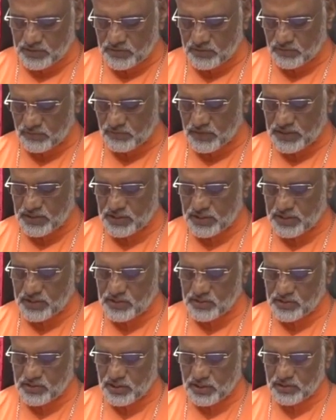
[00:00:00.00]

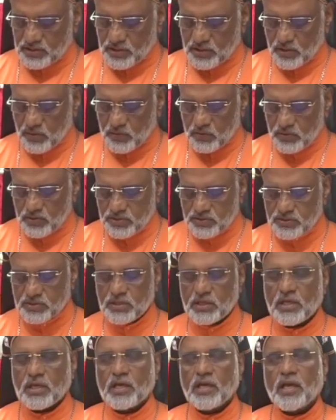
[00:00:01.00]
visions and the goals
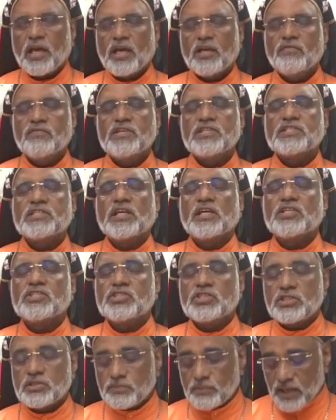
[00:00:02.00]

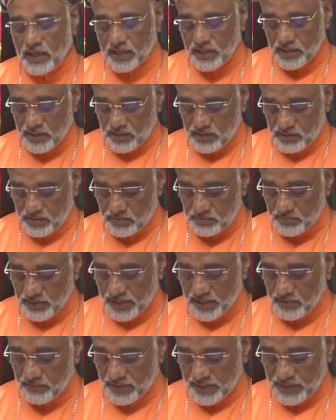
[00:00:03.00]
envisaged by
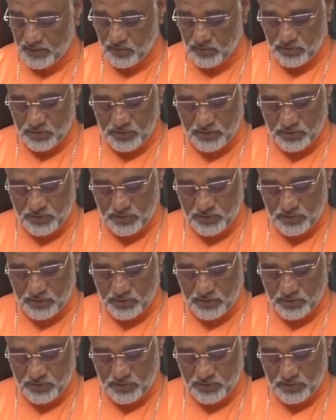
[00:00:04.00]
Marivanios?